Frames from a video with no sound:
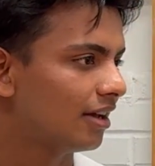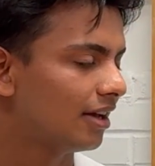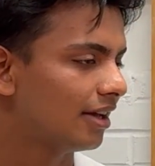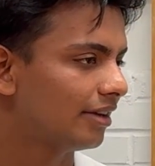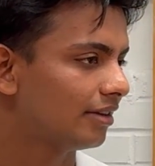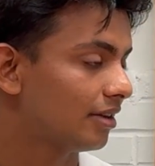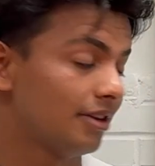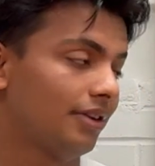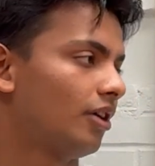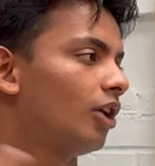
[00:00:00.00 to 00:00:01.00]
and
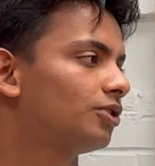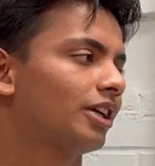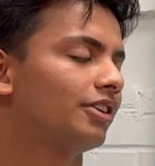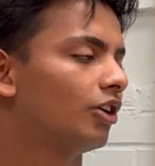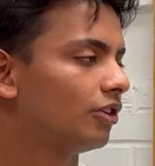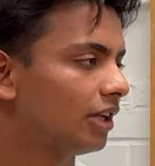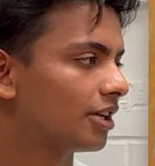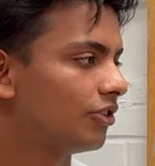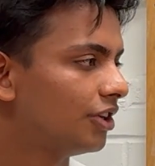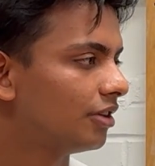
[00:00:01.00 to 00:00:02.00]
then also like in other
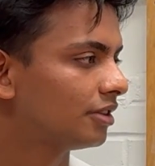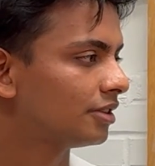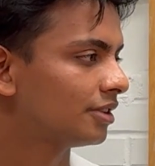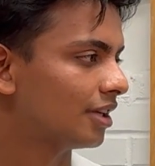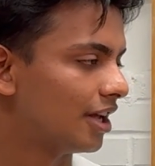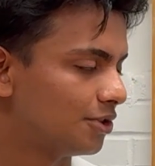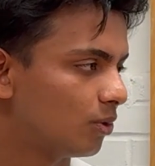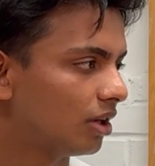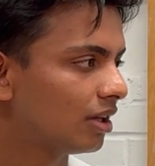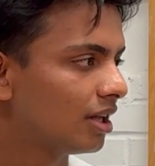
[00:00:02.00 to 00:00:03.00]
like careers as
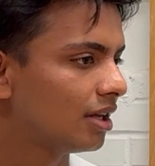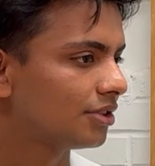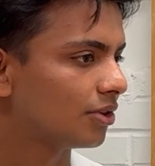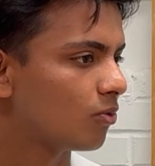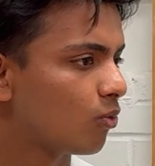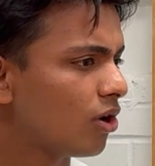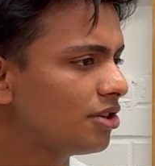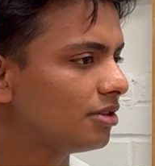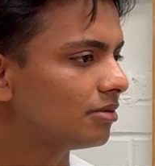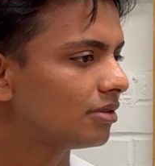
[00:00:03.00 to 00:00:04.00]
well. So
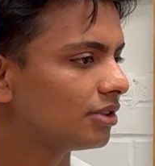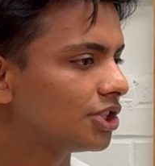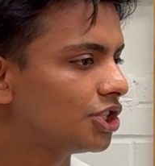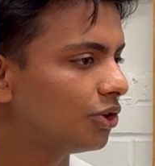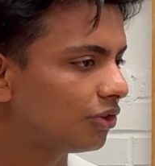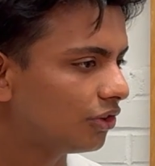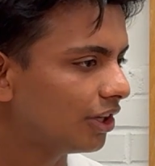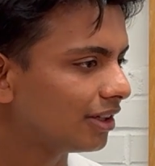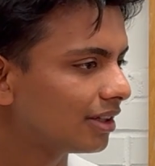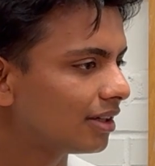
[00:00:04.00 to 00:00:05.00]
what do you
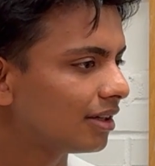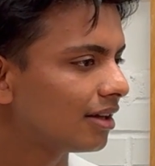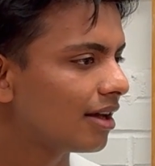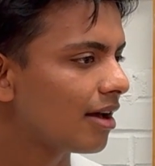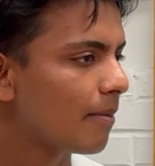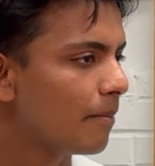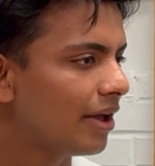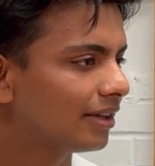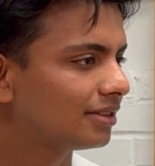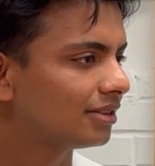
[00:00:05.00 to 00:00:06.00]
think
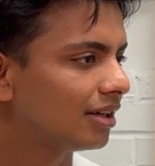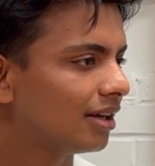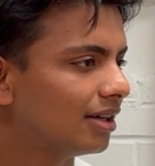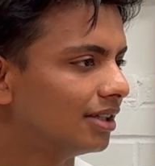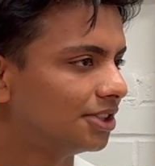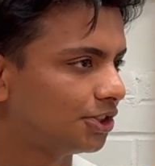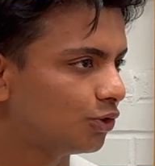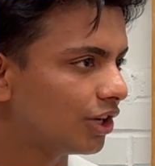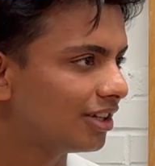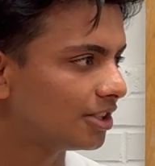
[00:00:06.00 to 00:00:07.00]
makes a
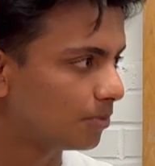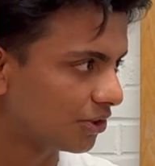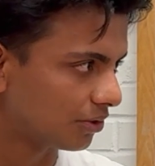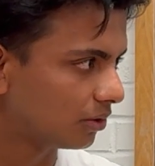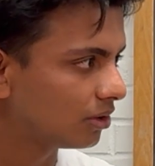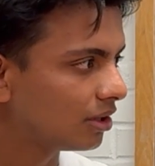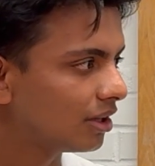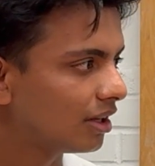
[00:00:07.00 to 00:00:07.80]
student special,